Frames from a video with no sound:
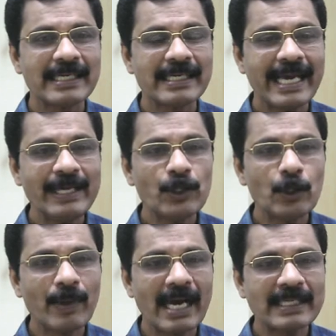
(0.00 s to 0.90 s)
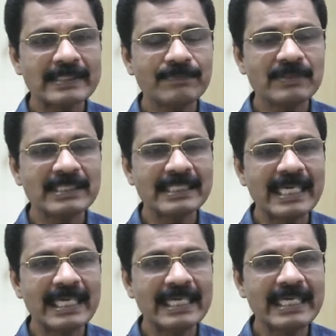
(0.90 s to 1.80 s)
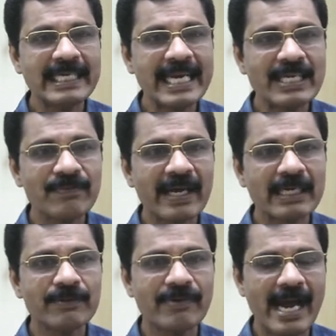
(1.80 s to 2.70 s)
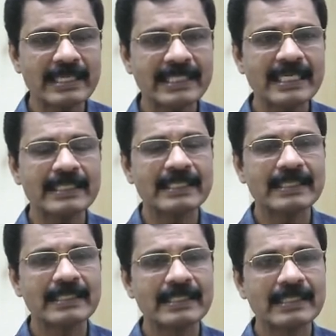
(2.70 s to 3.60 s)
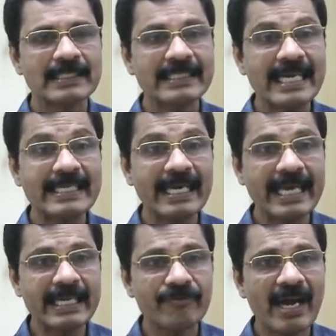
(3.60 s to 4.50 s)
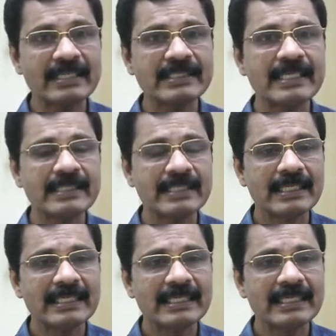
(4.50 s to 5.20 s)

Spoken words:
Endoplasm seen in network fashion, net-like fashion.